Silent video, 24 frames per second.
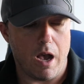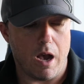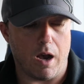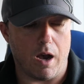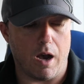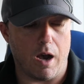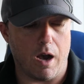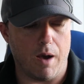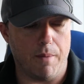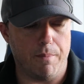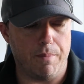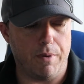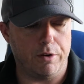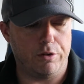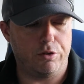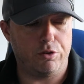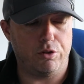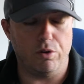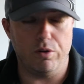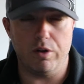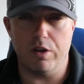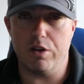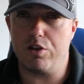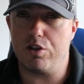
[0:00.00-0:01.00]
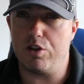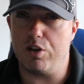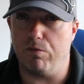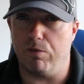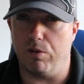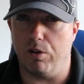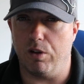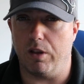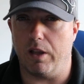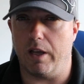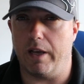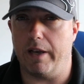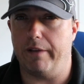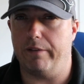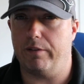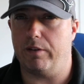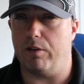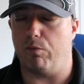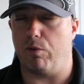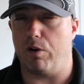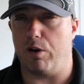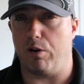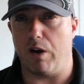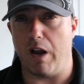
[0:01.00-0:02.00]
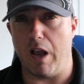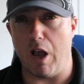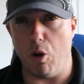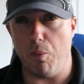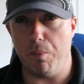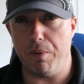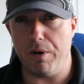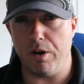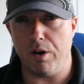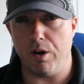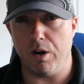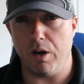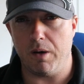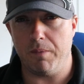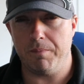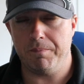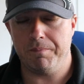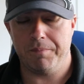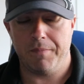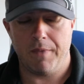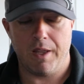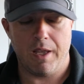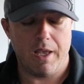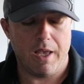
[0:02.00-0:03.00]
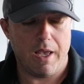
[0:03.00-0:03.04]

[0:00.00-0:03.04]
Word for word: Uh, but as soon as she realized that we were helping her,